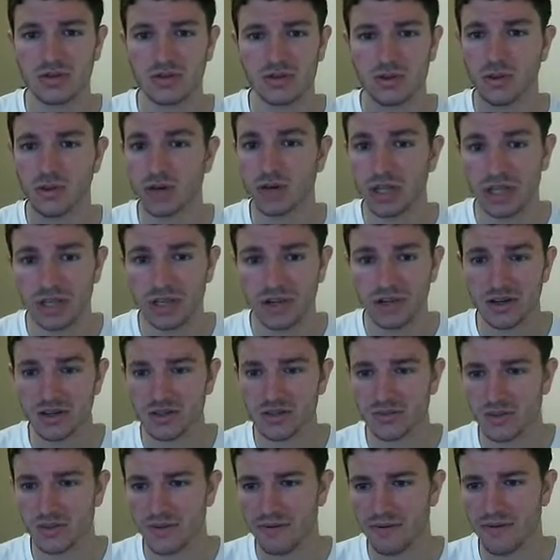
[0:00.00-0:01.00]
20
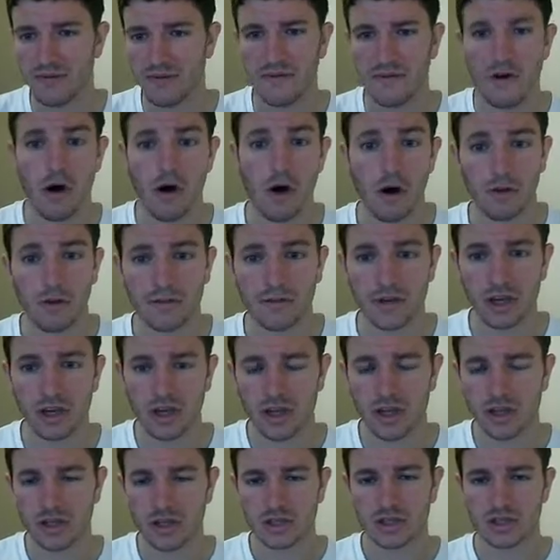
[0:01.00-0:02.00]
years, we've evolved
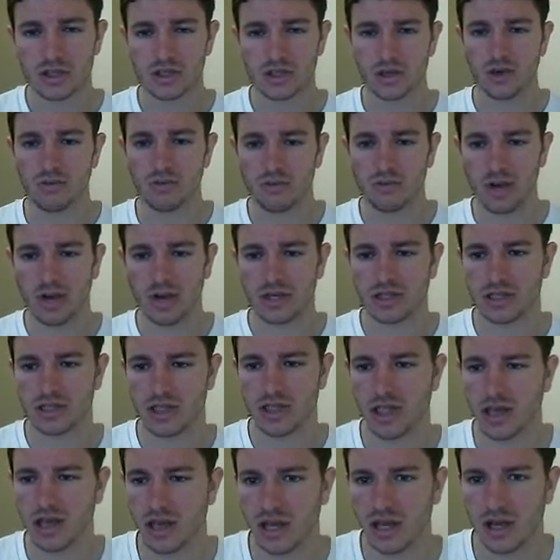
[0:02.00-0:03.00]
so much
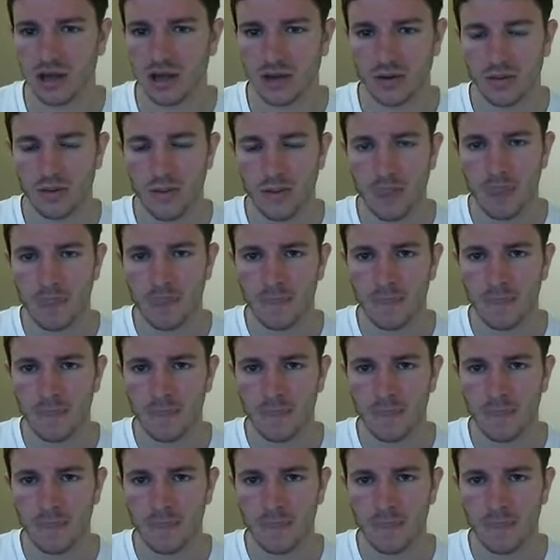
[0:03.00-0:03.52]
that how,